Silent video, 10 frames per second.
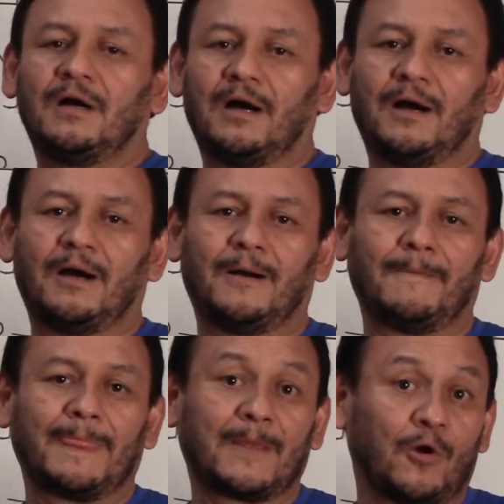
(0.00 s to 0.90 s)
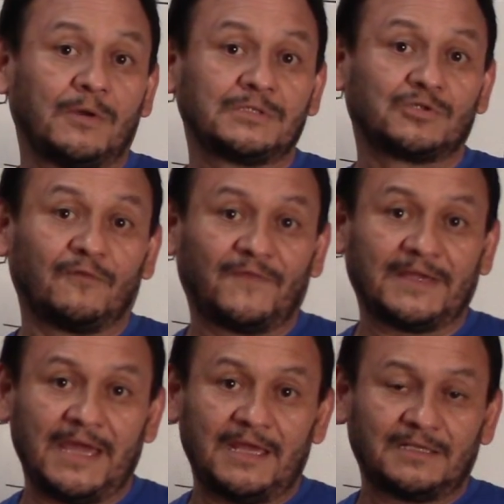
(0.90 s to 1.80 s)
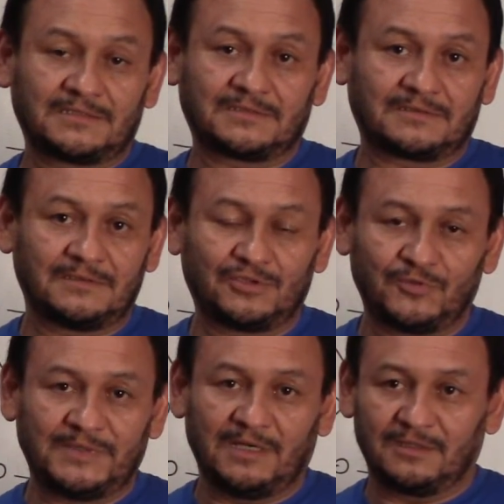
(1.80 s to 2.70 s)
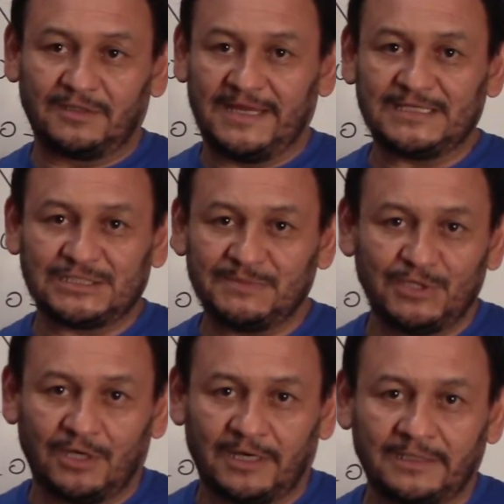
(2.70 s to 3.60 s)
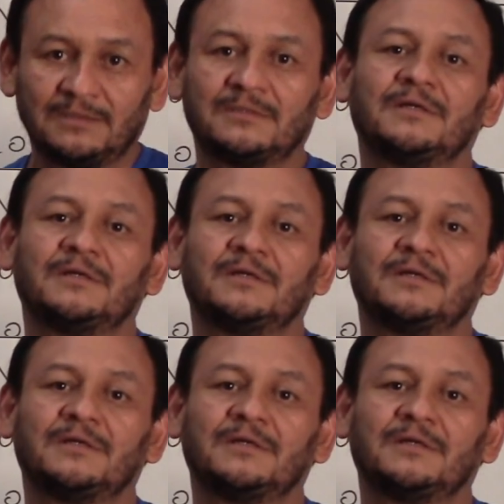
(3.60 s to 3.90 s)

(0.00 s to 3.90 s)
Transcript: Don't forget, this should be under HCBon